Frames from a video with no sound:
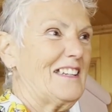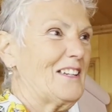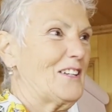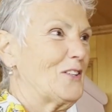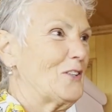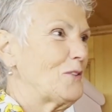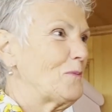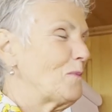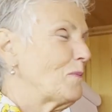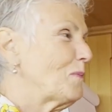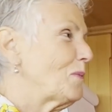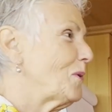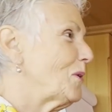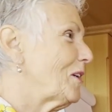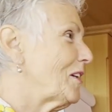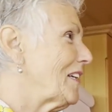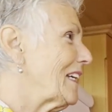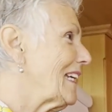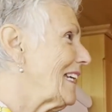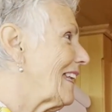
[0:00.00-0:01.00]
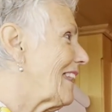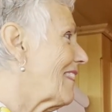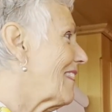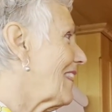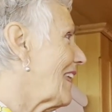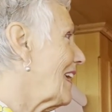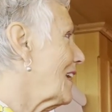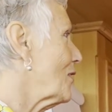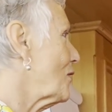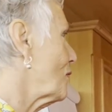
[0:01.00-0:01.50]
Good morning, and
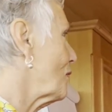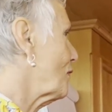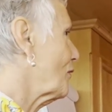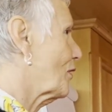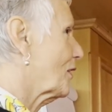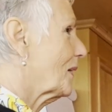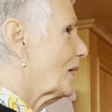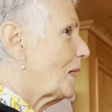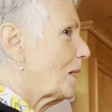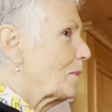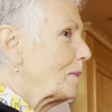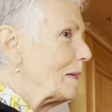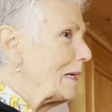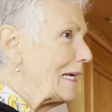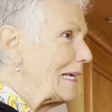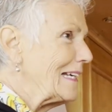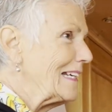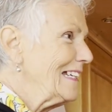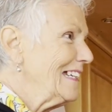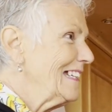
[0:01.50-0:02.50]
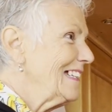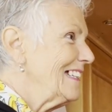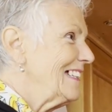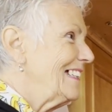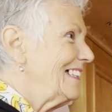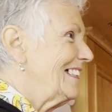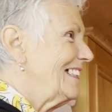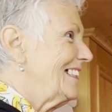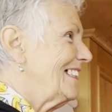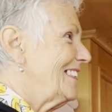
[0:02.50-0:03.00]
thank you for coming
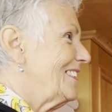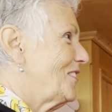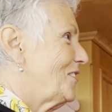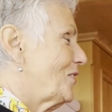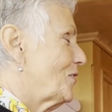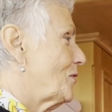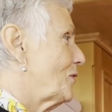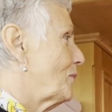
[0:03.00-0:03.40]
to